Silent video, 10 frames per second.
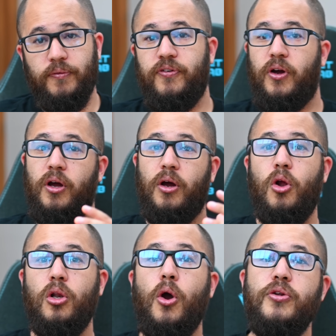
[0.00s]
one for
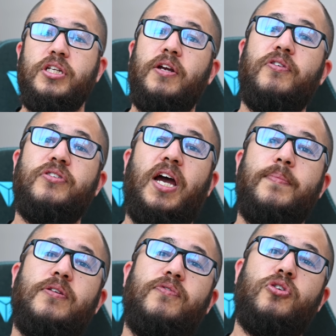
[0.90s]
loads of different
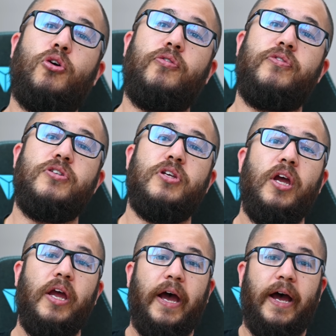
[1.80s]
types of photographers.
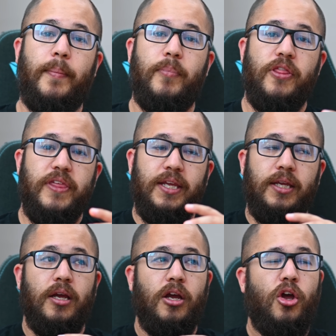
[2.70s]

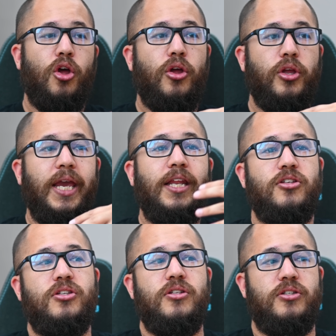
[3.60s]
The
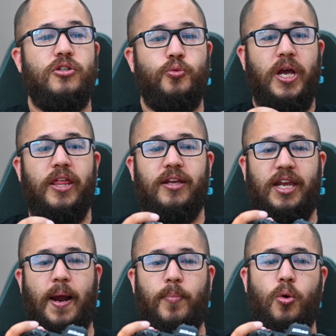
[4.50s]
instances where the
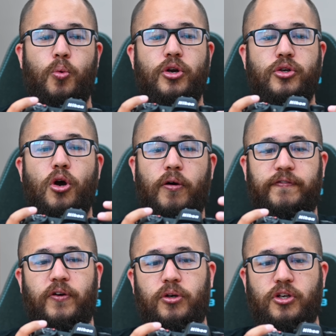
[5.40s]
camera would not
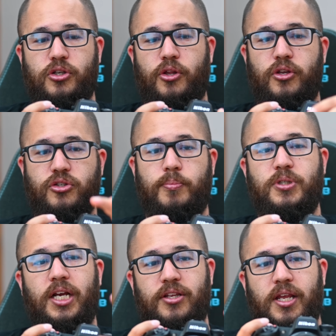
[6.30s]
focus on the
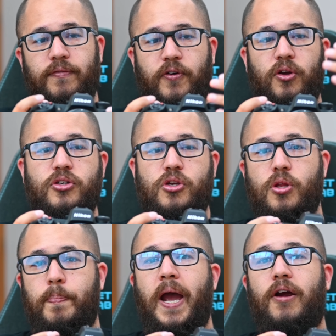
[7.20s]
subject and then focus on
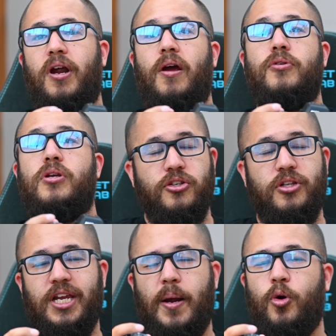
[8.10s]
the background. So
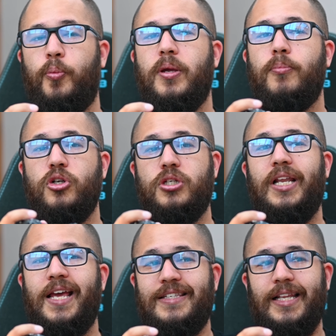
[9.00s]
the camera will be much
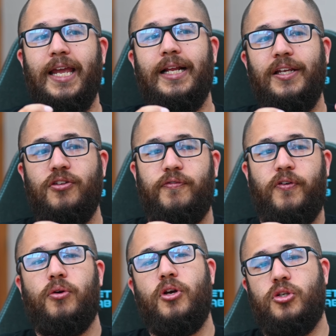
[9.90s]
less likely to
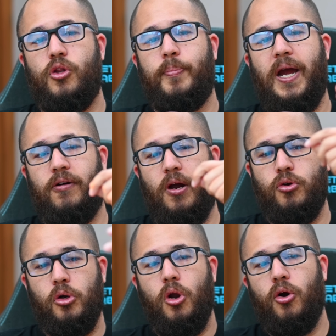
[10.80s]
focus on the background
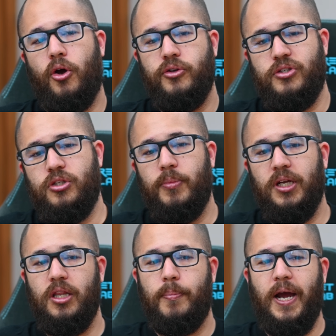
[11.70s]
or lock onto something
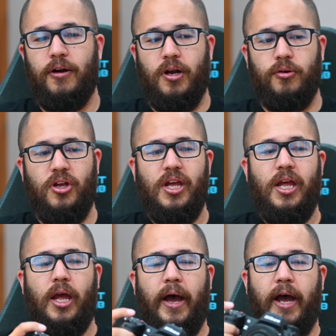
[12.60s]
in the background
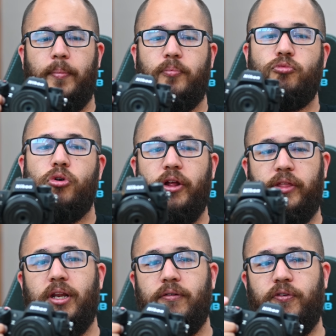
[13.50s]
rather
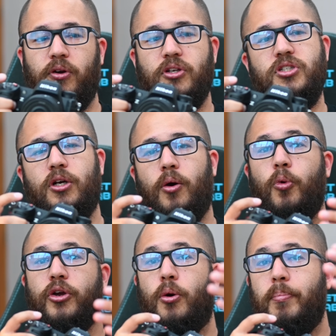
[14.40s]
than it focusing on
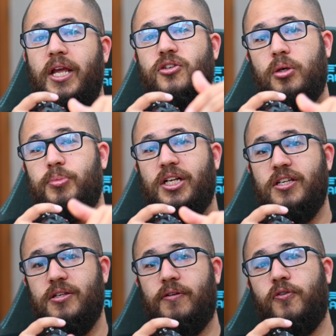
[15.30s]
what your main subject
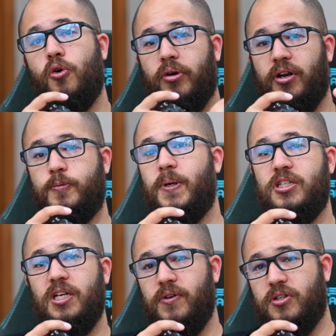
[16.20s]
is in the foreground,
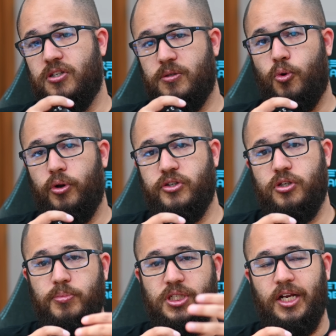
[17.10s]
especially if it's a smaller
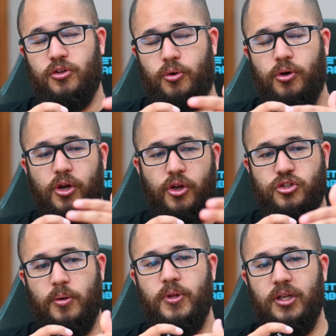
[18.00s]
subject or
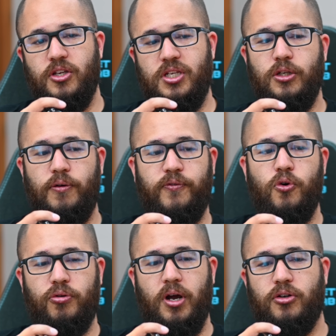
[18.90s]
something that's in your
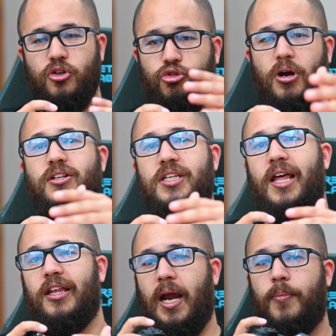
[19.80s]
foreground and you're trying to get
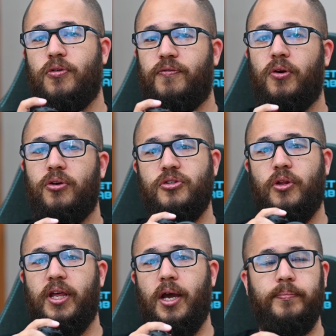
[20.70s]
the camera to focus on that.